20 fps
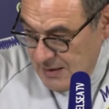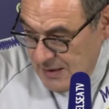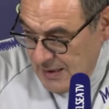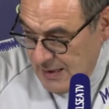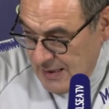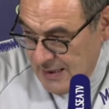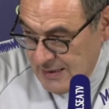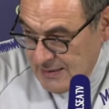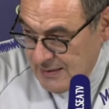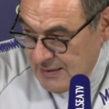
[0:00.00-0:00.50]

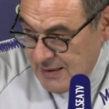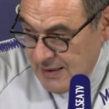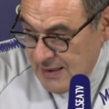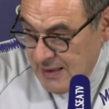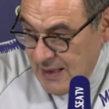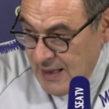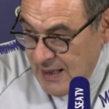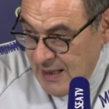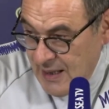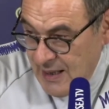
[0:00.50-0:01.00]
And
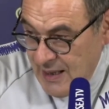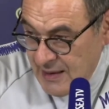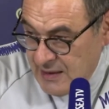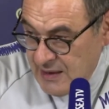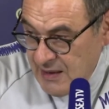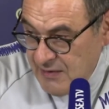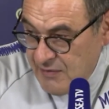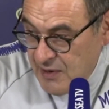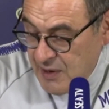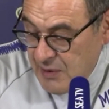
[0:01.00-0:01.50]
I like
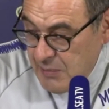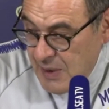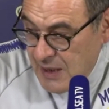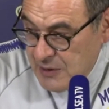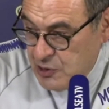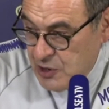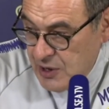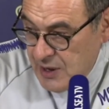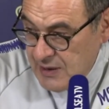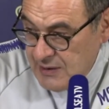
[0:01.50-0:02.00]
him very
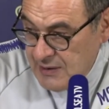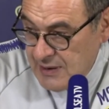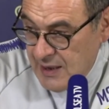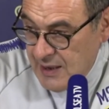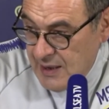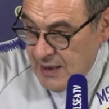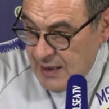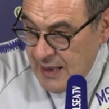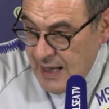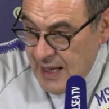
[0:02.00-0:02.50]
much, and
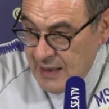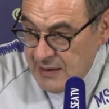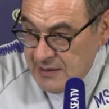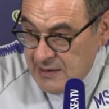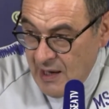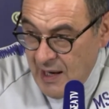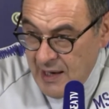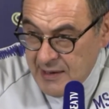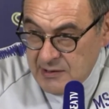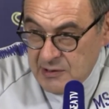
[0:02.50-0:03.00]
I'd
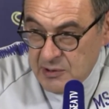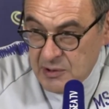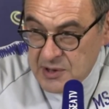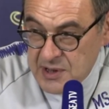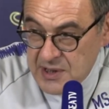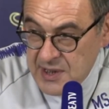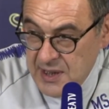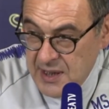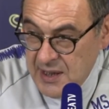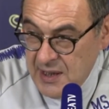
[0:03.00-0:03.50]
like to
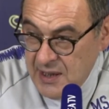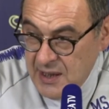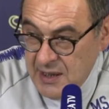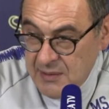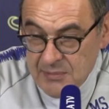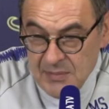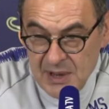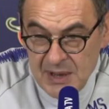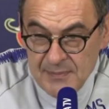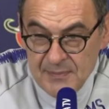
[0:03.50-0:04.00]
see
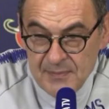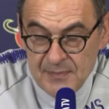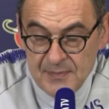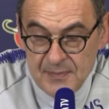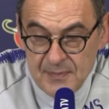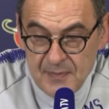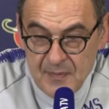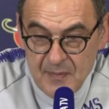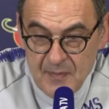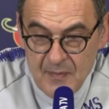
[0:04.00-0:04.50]
him
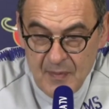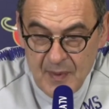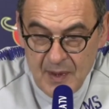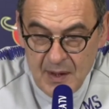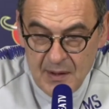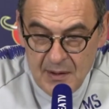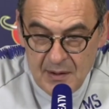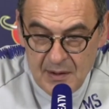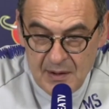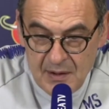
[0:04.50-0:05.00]

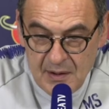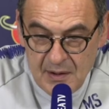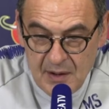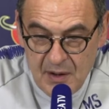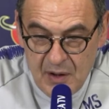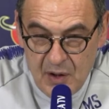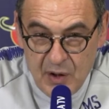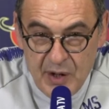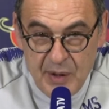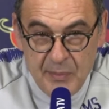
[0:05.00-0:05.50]

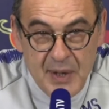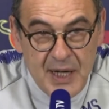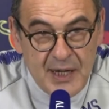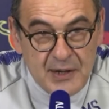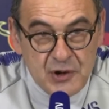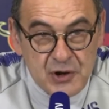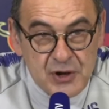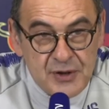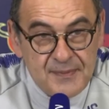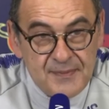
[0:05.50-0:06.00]
on a
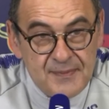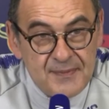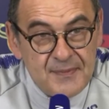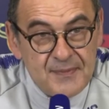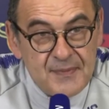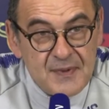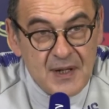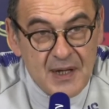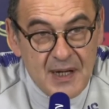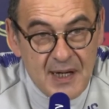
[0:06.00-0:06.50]
bench
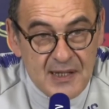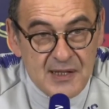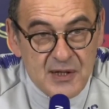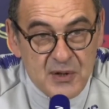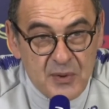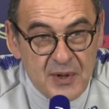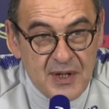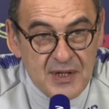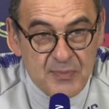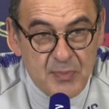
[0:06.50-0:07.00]
as
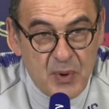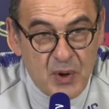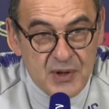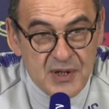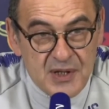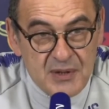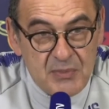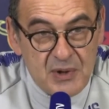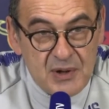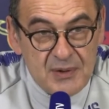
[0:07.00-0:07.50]
soon as
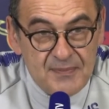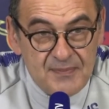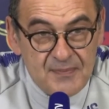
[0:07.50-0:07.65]
possible.